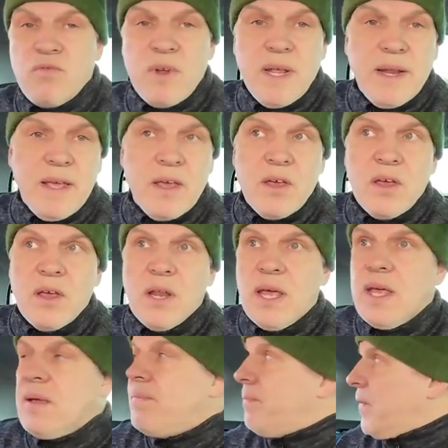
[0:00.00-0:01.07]
really
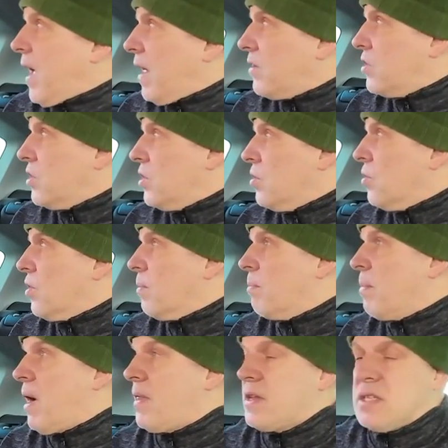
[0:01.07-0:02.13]
early, had the young,
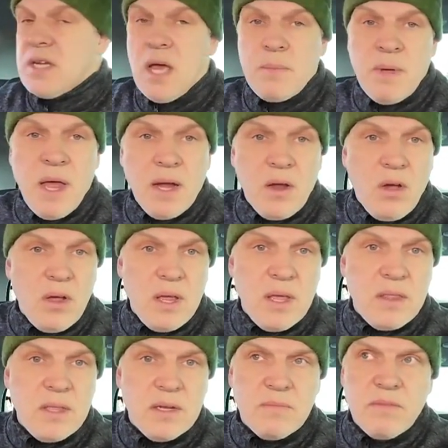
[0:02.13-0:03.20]
and by the time I got
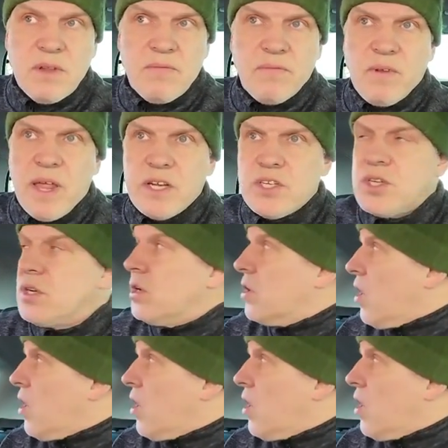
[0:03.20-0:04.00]
here they'd fledged and